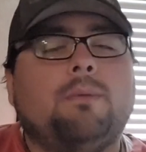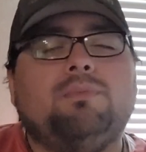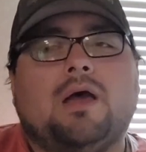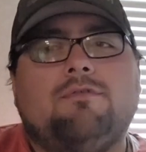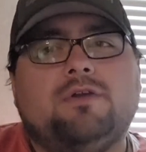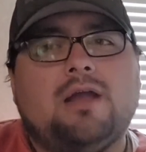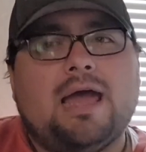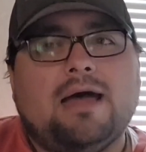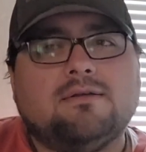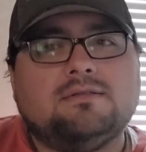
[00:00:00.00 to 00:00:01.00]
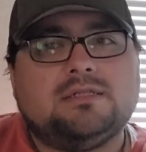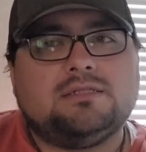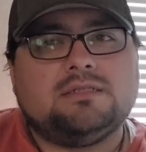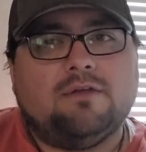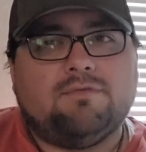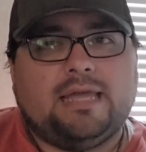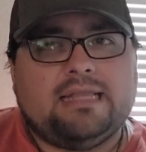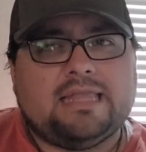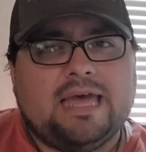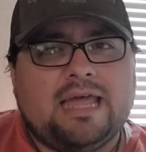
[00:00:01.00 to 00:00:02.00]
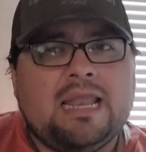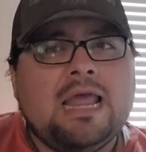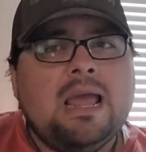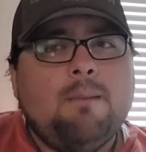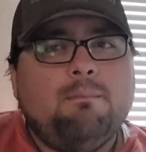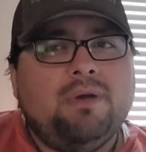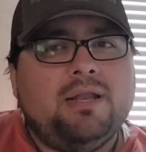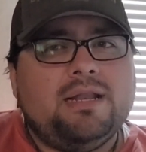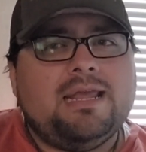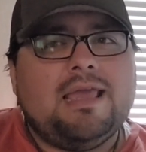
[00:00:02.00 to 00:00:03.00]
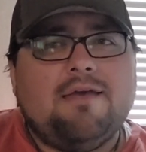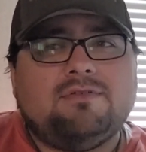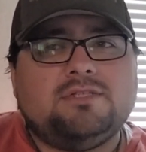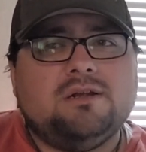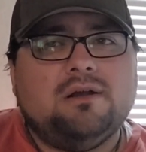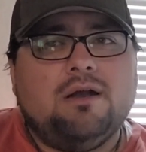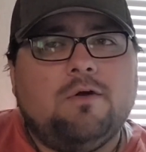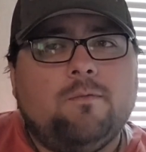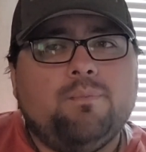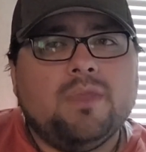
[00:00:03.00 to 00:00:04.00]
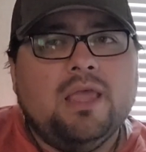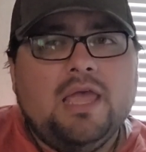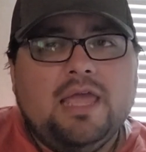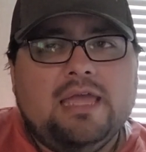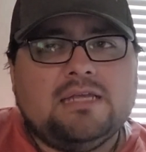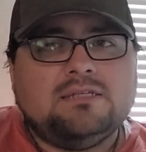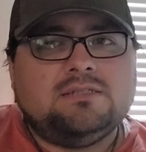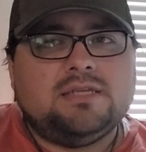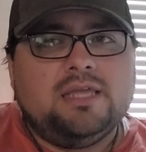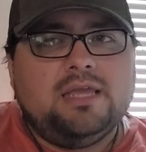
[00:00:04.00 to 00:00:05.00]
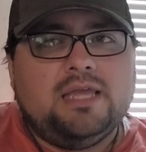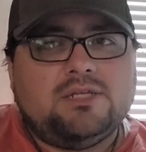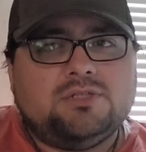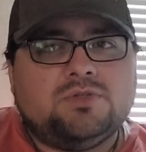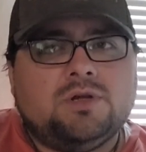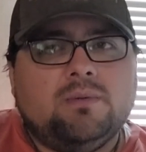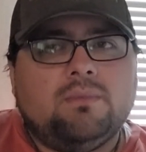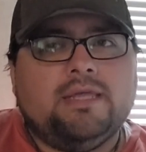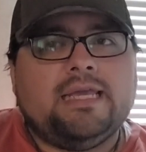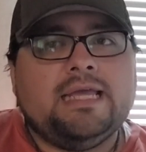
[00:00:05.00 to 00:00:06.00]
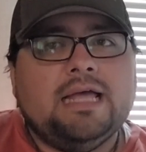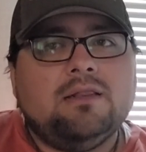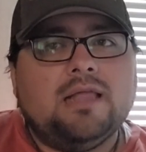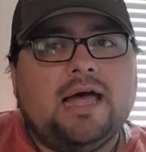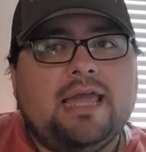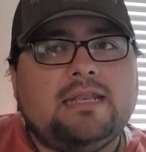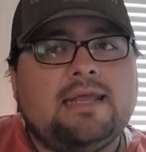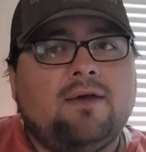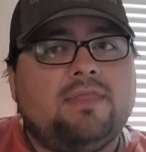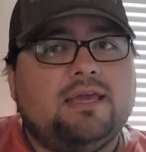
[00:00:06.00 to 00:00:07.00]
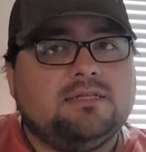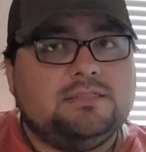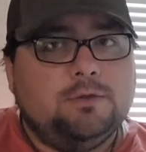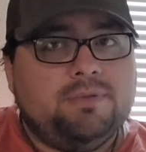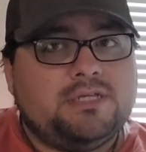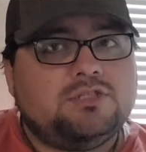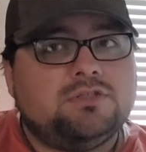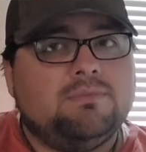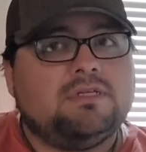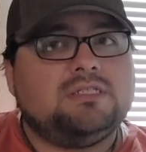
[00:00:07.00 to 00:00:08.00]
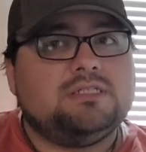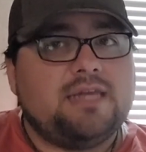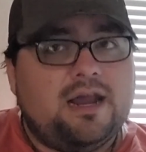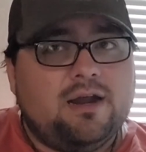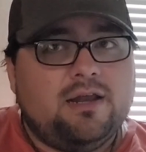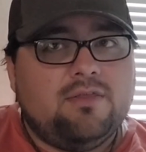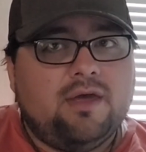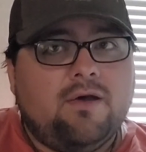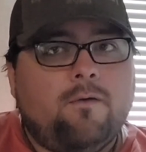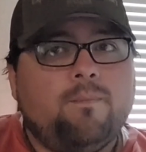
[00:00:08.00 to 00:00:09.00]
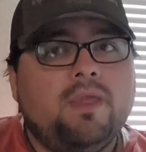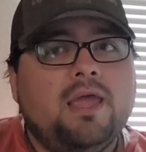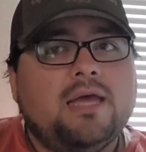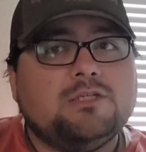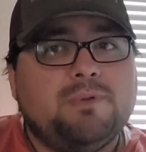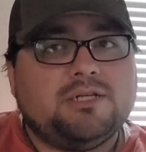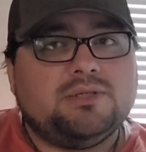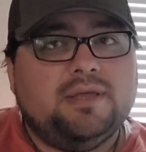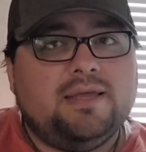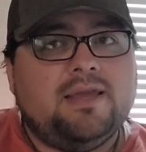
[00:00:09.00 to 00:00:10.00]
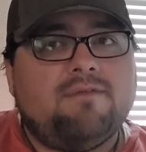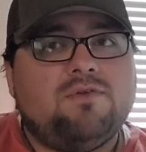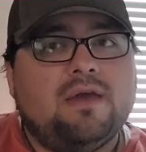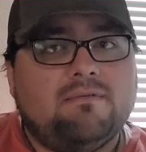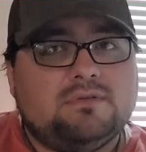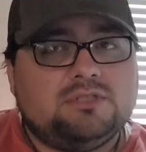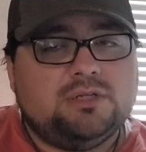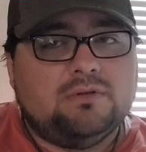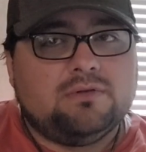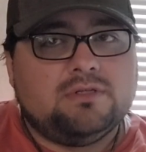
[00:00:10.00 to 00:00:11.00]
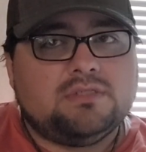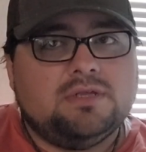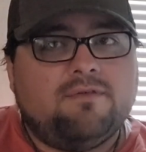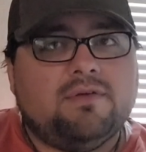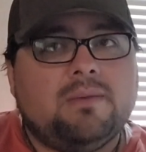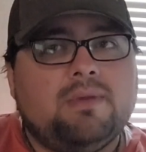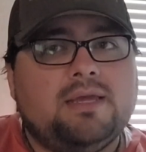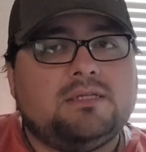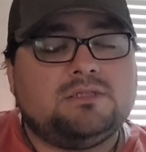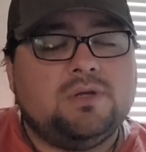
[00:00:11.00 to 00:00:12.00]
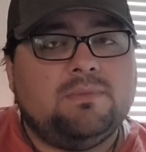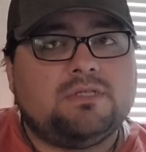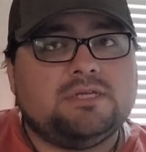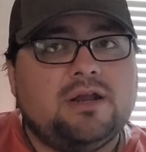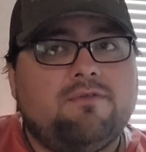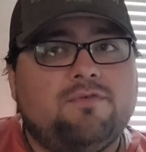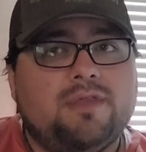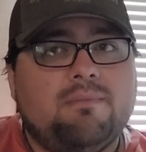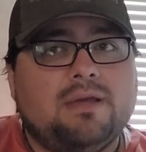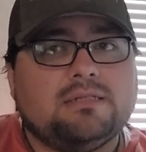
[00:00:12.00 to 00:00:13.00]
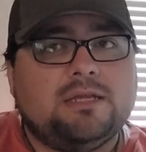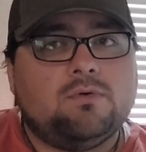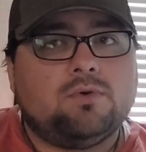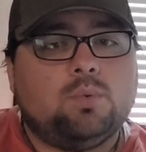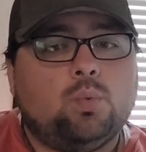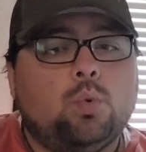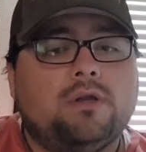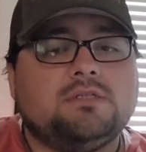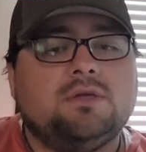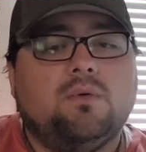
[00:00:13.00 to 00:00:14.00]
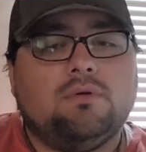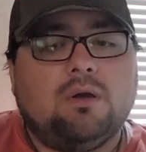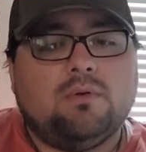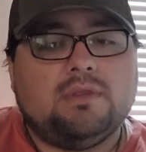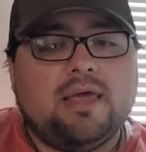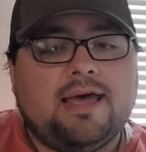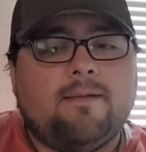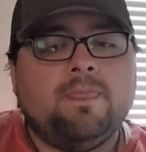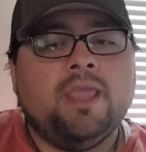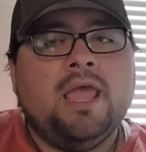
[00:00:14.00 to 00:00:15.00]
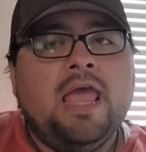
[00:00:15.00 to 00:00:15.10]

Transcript: ripped off your house and stuff like that. But an EF0 is extremely light. Now, they could still be extremely scary, though, especially if you have children and stuff. It can be extremely scary for them because they don't know what is going on with that.